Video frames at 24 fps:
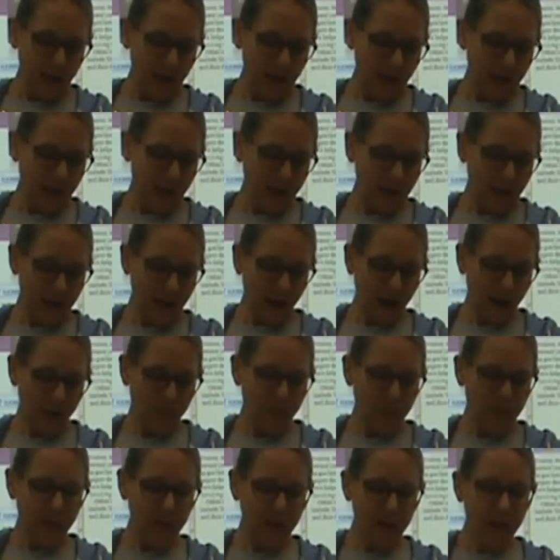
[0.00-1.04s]
And I
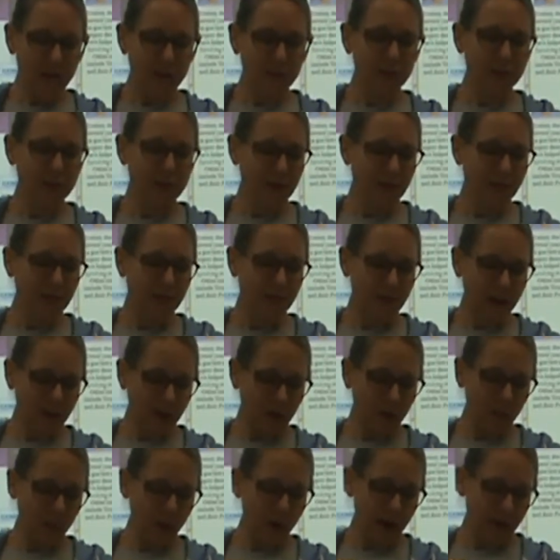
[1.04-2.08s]
would like you to think
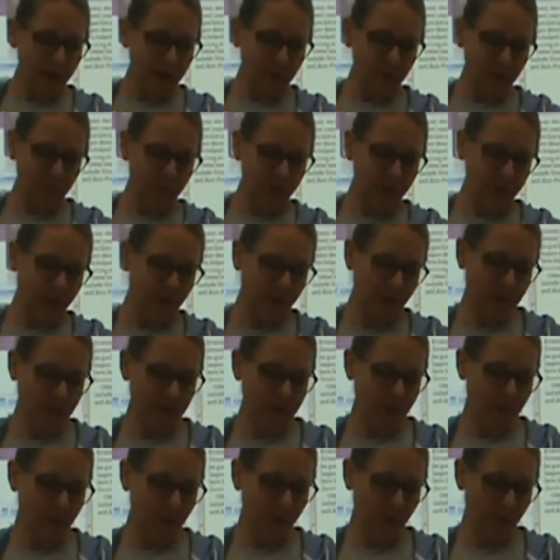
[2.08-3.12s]
while you're reading this
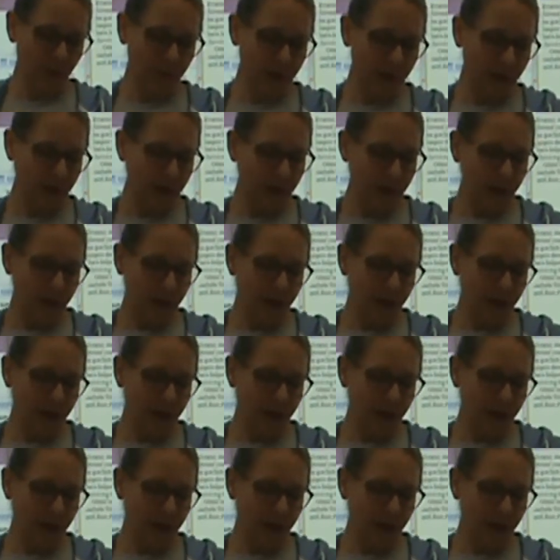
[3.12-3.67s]
story,